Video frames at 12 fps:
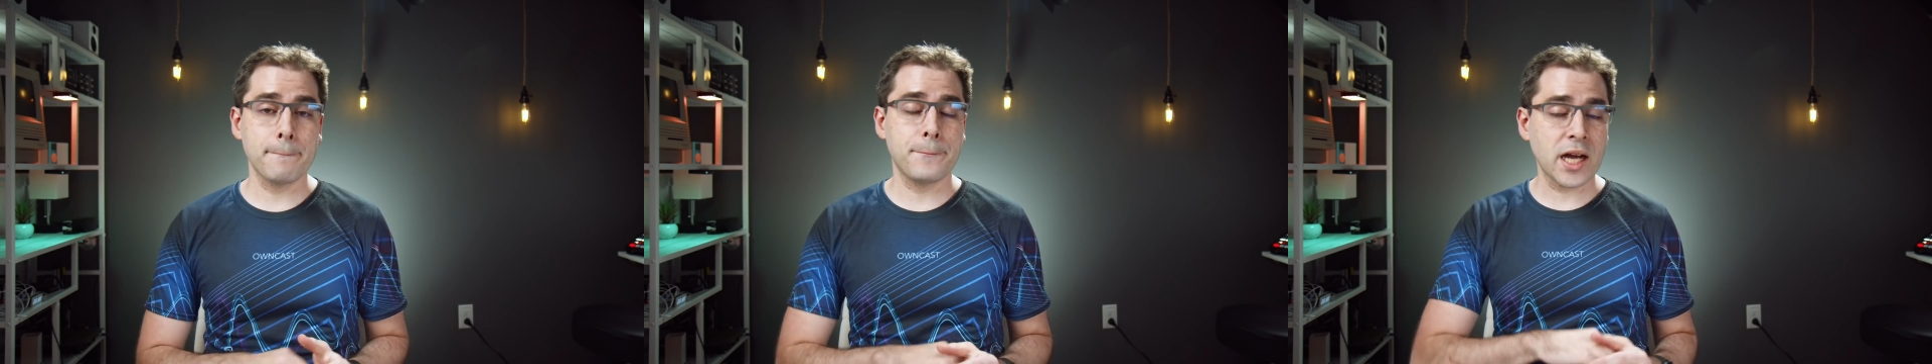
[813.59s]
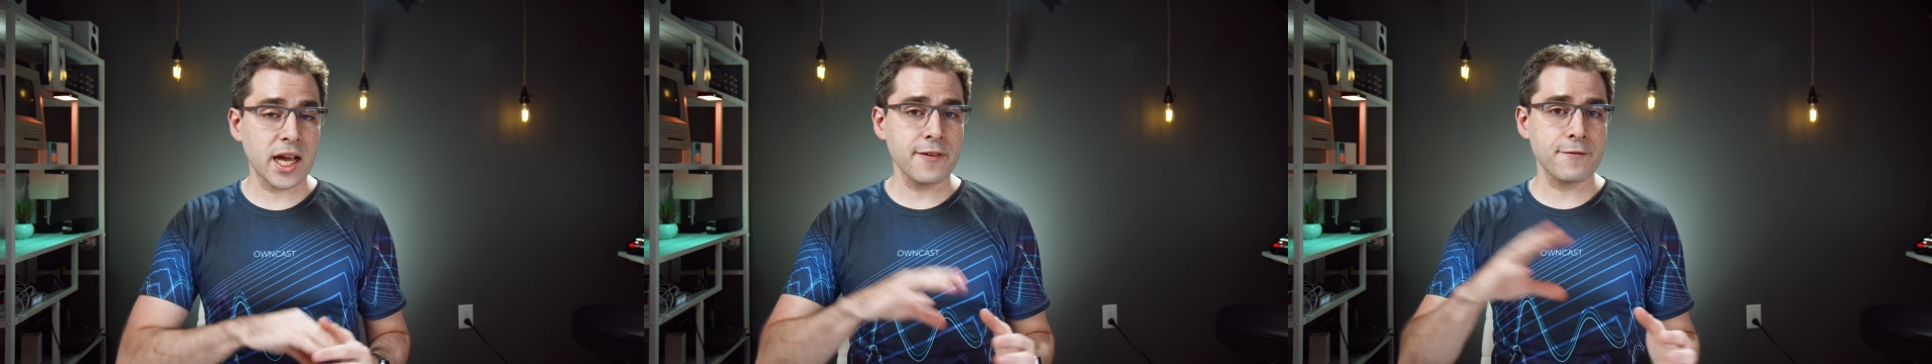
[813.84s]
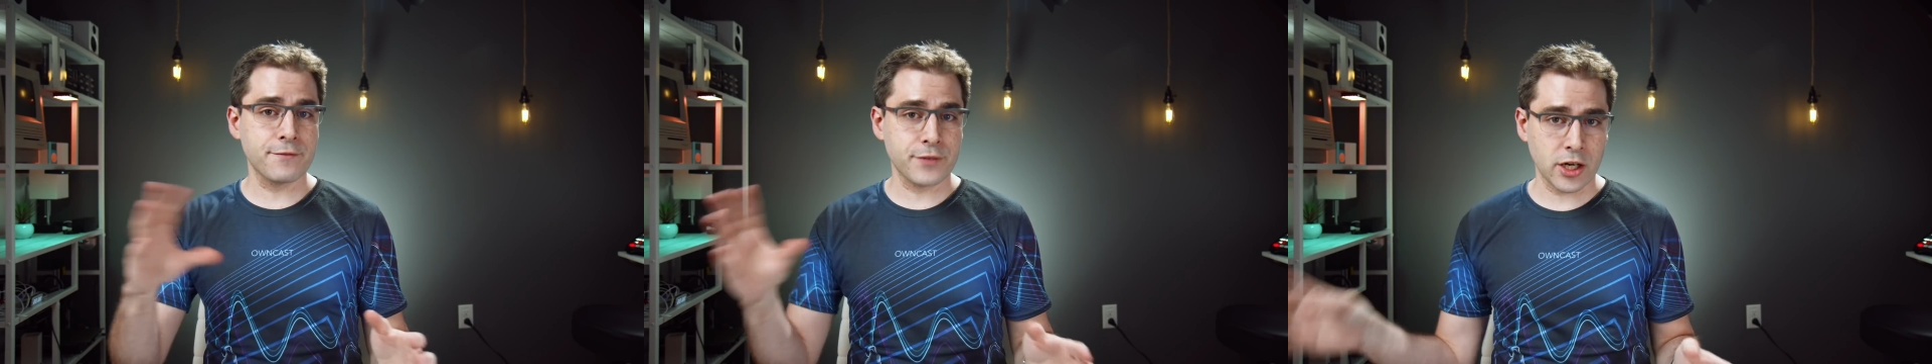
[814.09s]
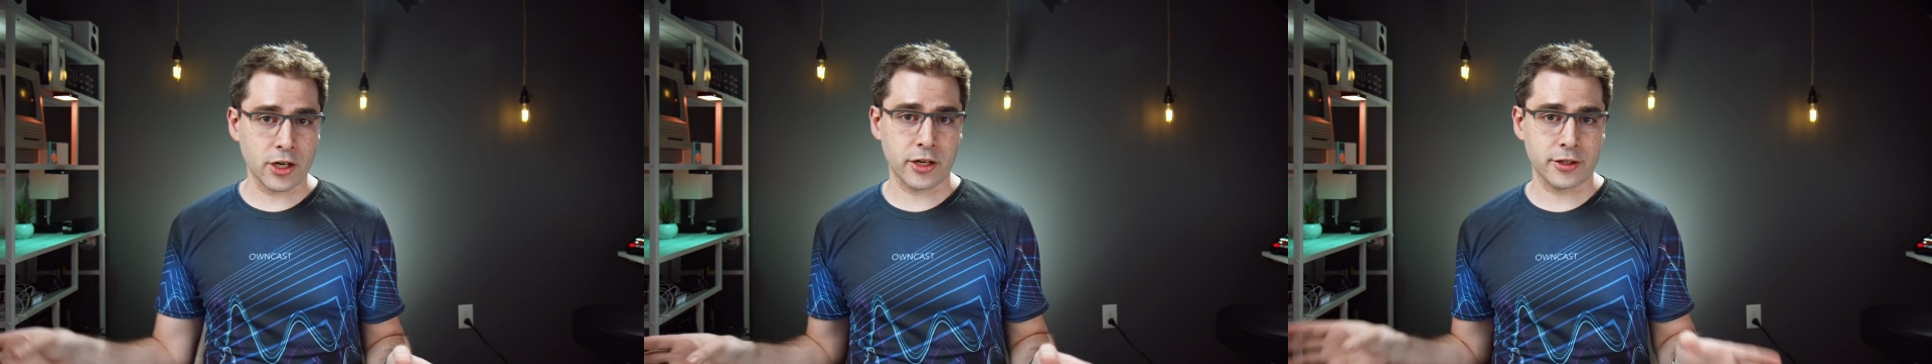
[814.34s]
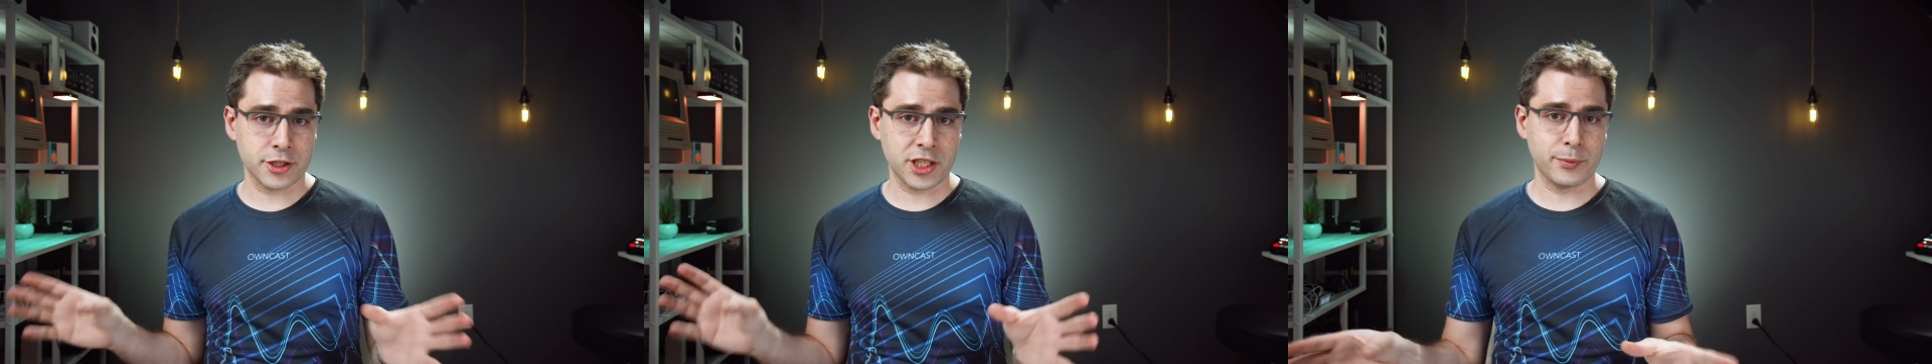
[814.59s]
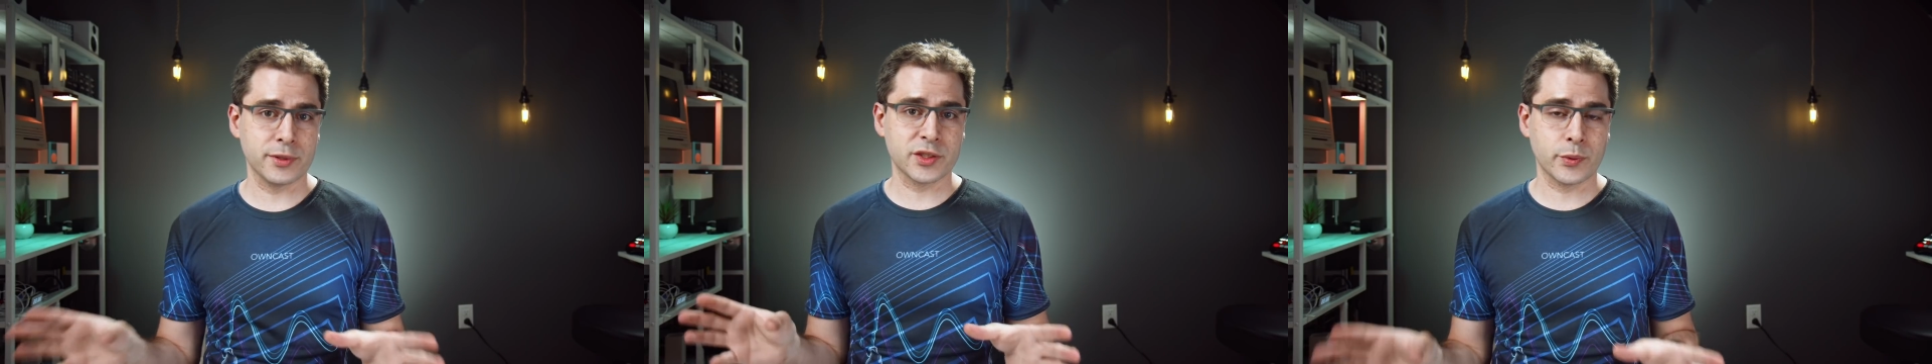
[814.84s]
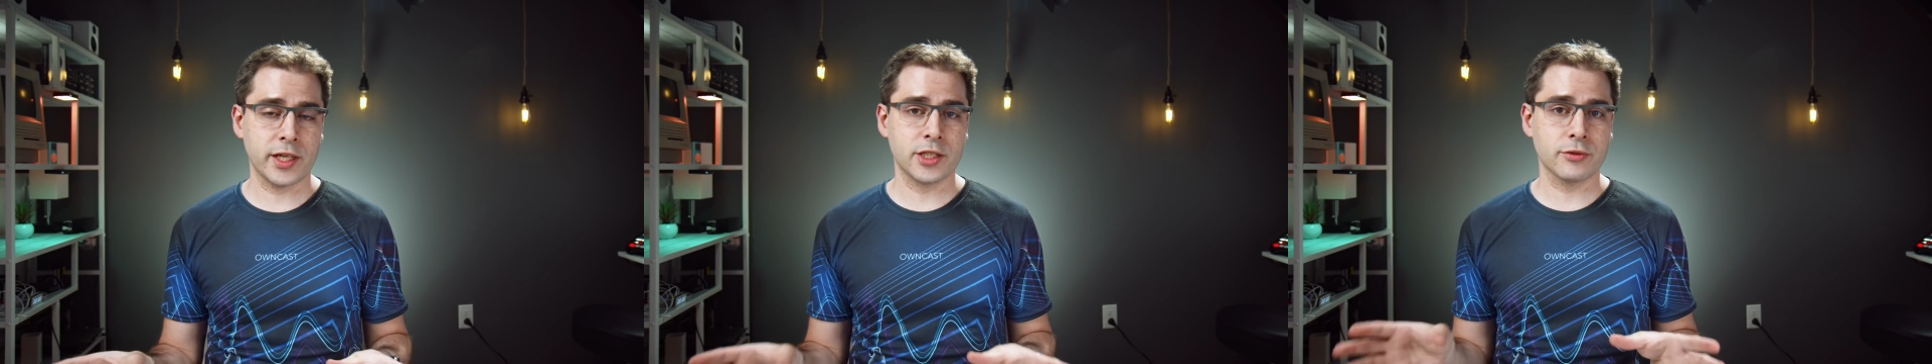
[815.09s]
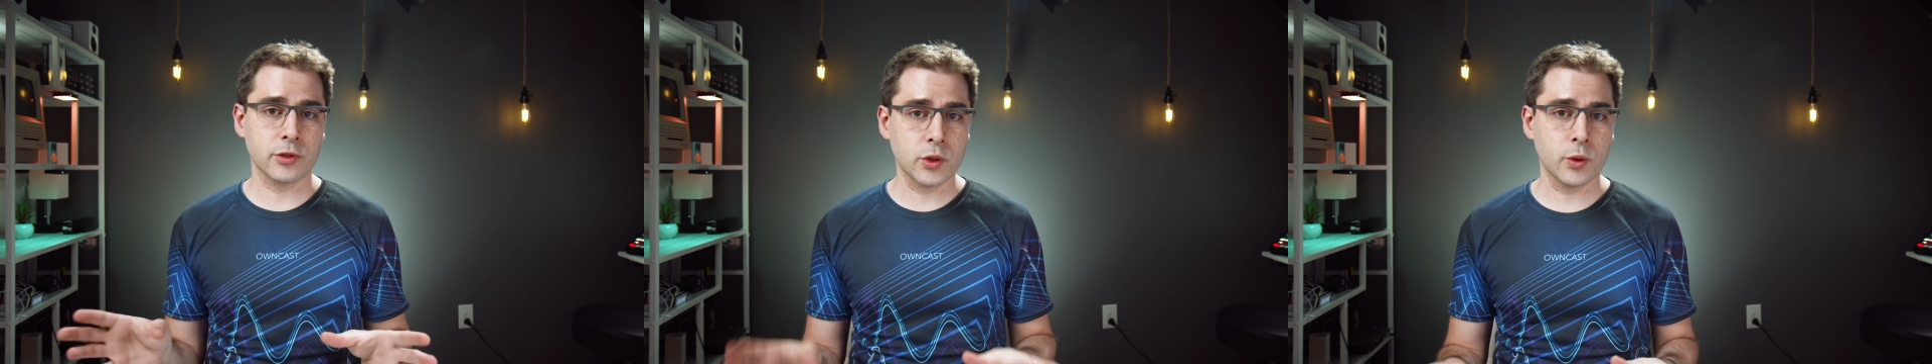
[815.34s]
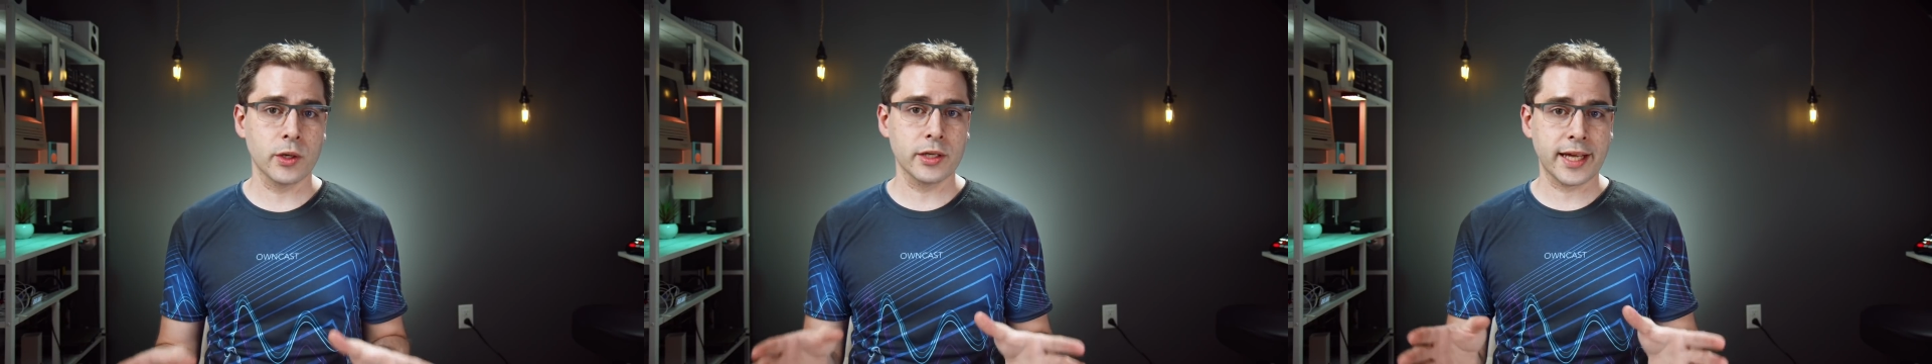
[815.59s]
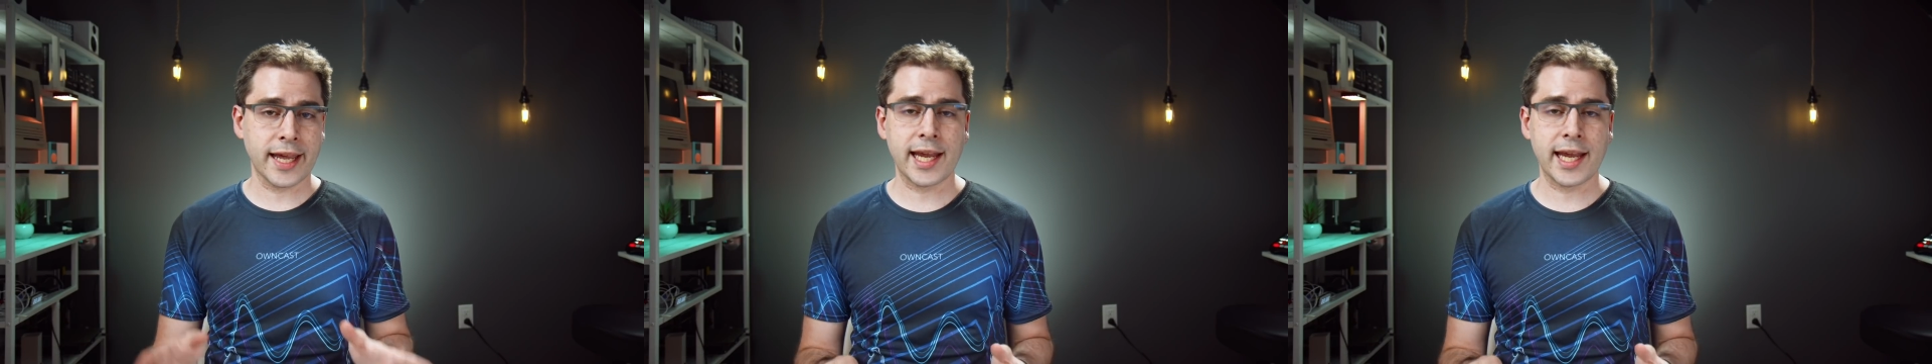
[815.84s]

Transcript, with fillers: by far the cheapest way to record